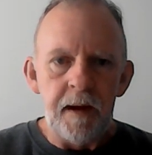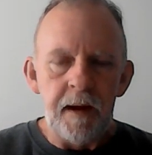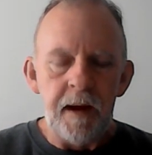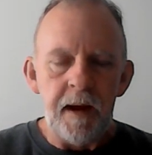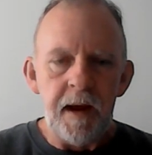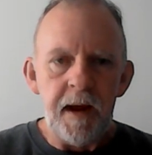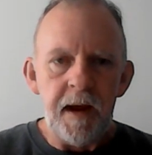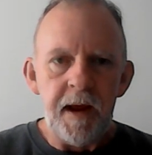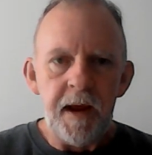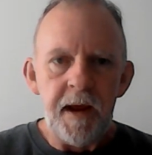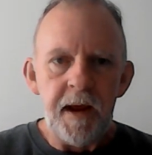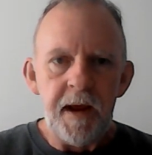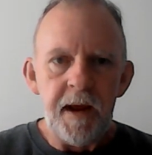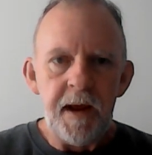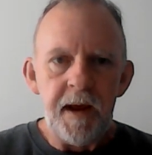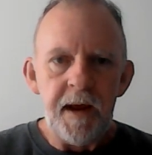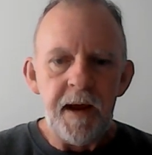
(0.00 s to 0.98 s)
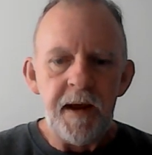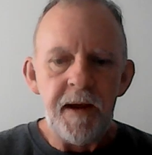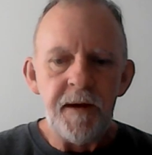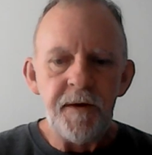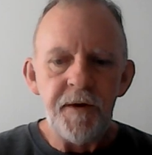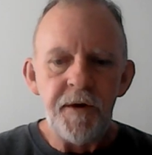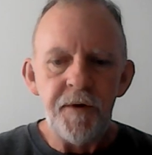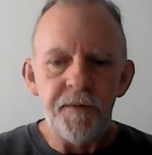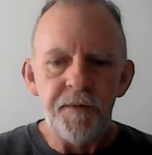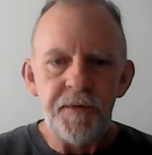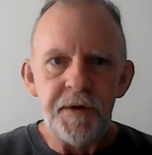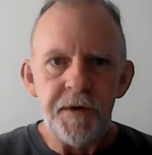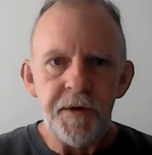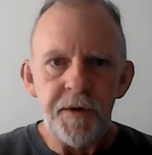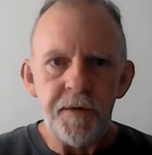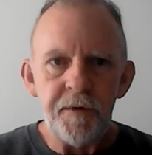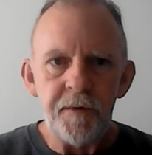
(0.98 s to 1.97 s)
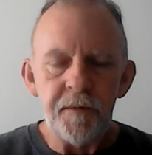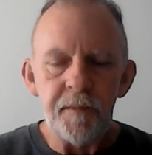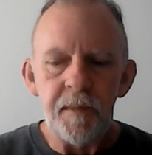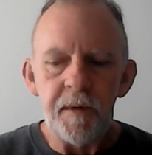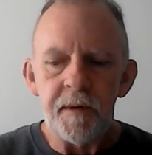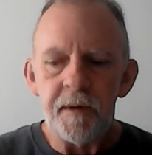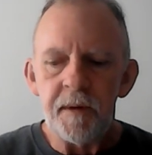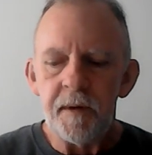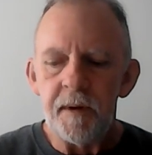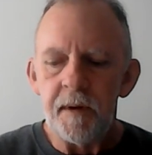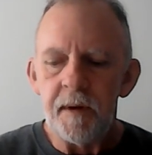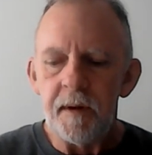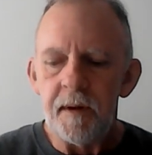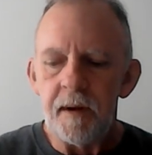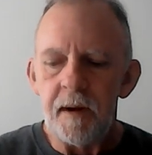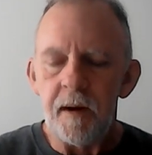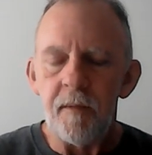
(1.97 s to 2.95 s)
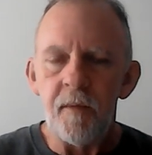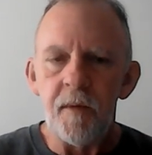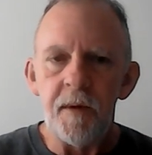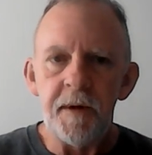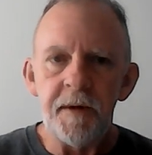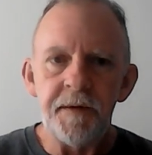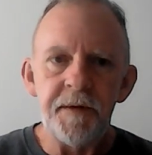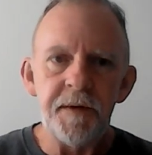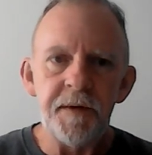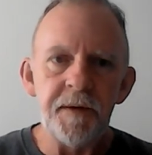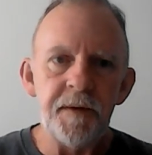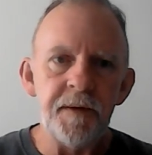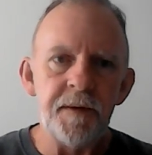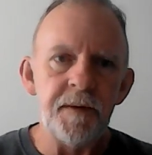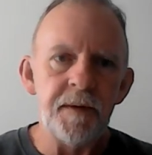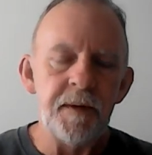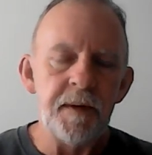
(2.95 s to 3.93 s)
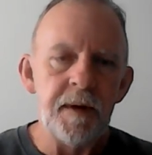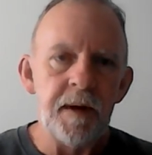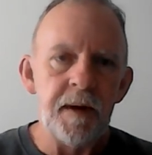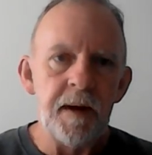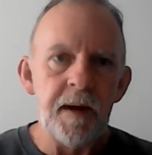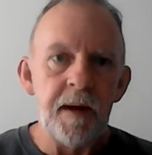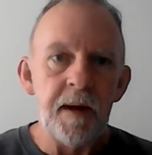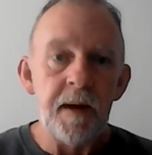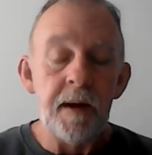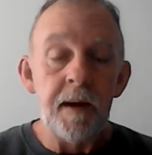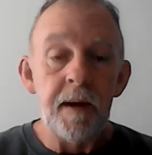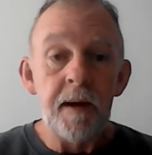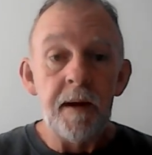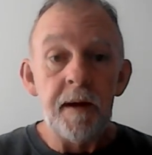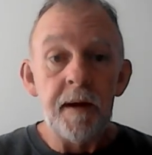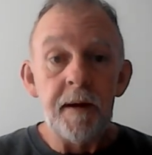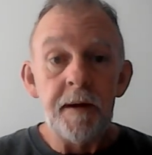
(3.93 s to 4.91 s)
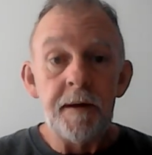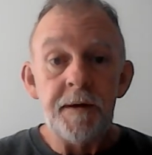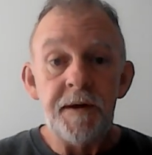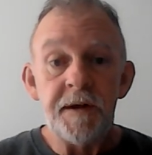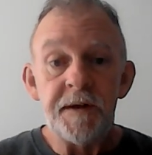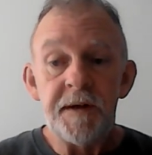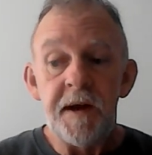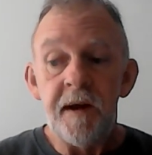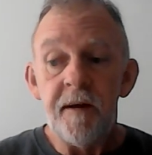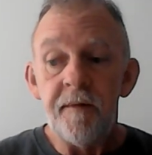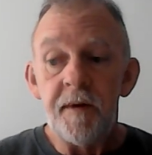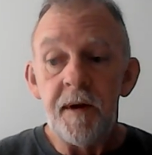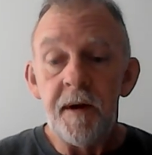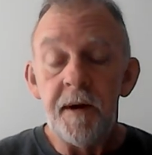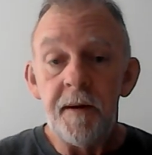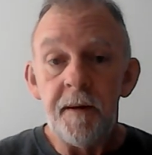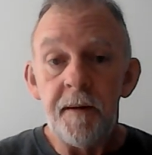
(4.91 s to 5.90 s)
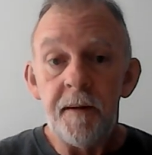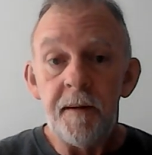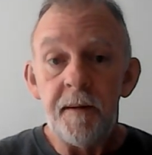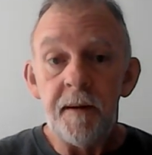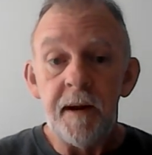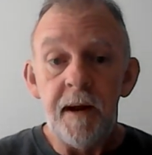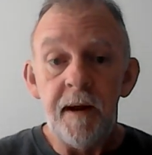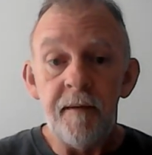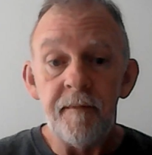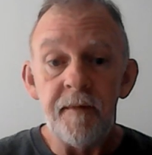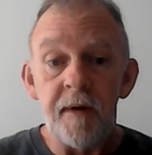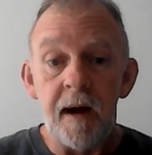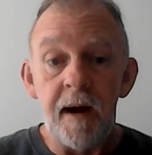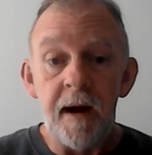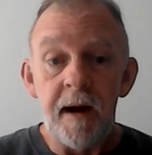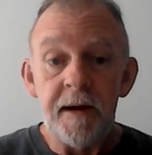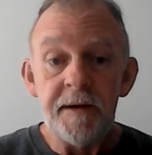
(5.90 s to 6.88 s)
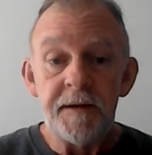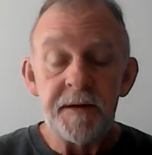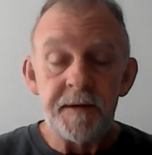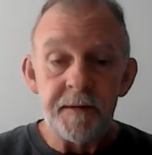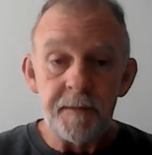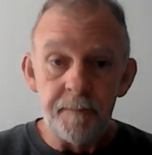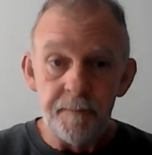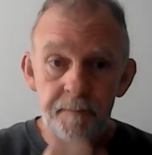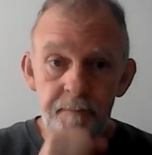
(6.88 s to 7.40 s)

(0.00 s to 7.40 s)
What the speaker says: Hey YouTube, I wanted to just give a little advice